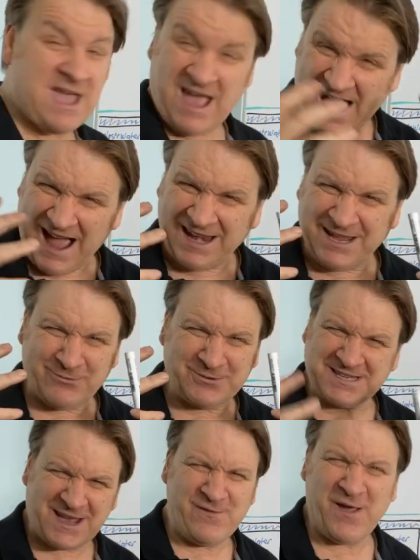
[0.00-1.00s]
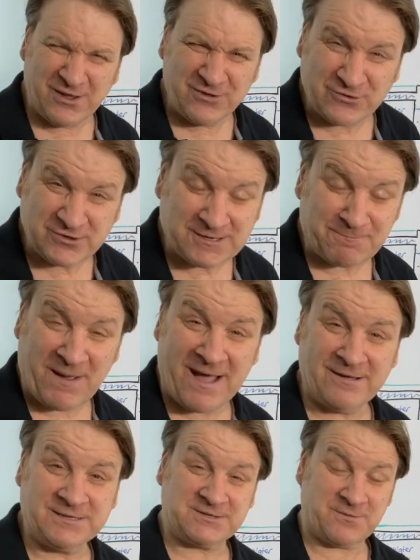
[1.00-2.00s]
and it will save you hundreds of
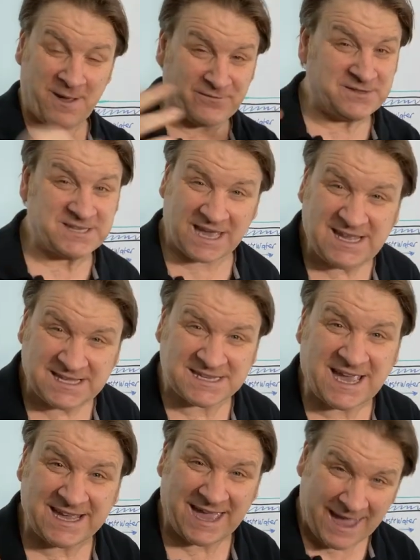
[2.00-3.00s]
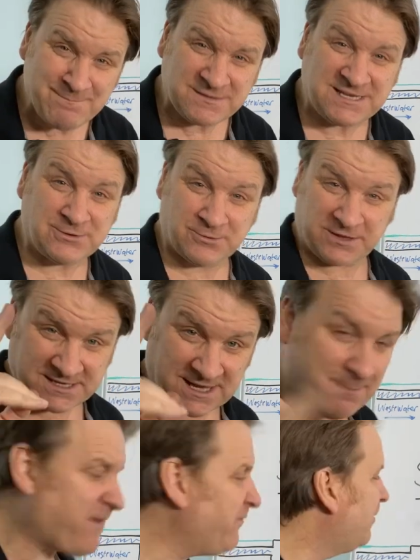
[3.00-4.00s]
pounds from having to get your tank emptied all the
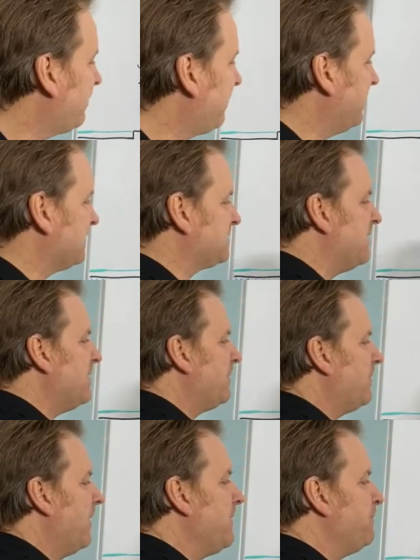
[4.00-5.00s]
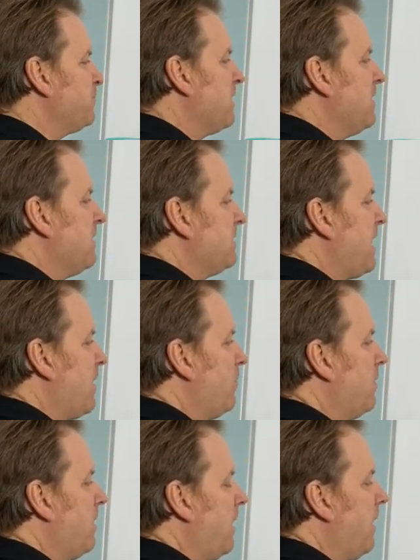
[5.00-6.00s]
time. Have a look at this, right?
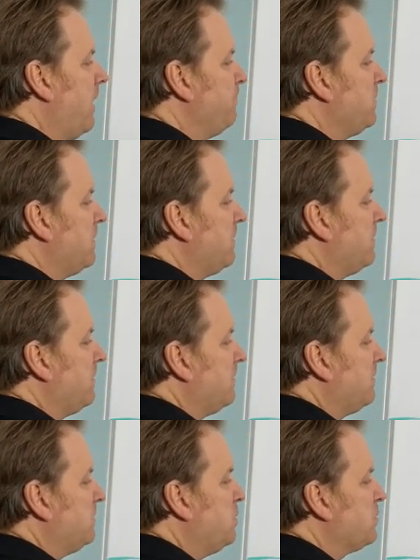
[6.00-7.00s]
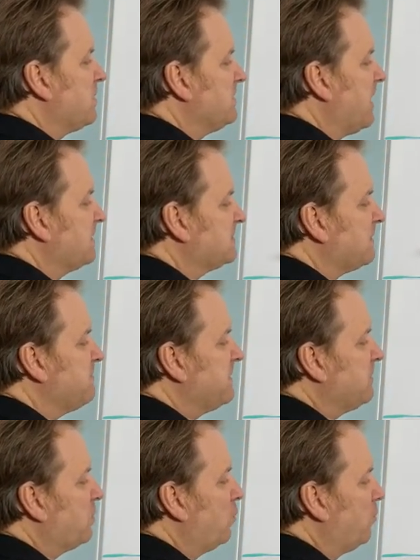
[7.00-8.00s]
Now, um, you can get
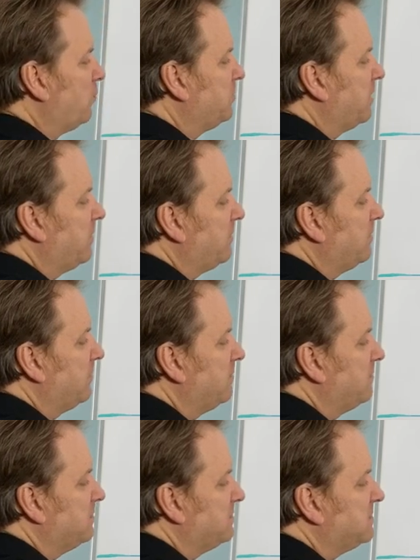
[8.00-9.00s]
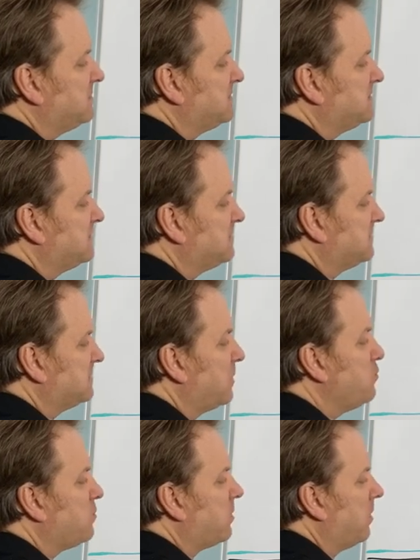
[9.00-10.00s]
something called
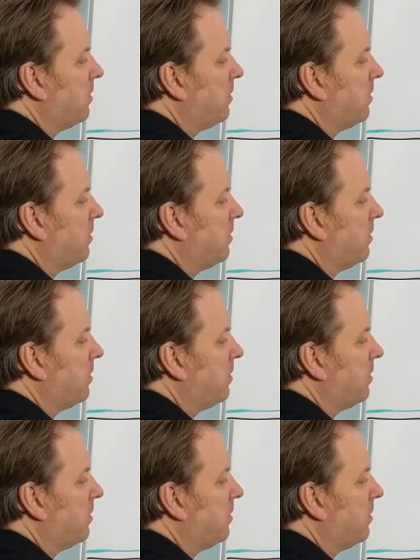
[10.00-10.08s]
soak,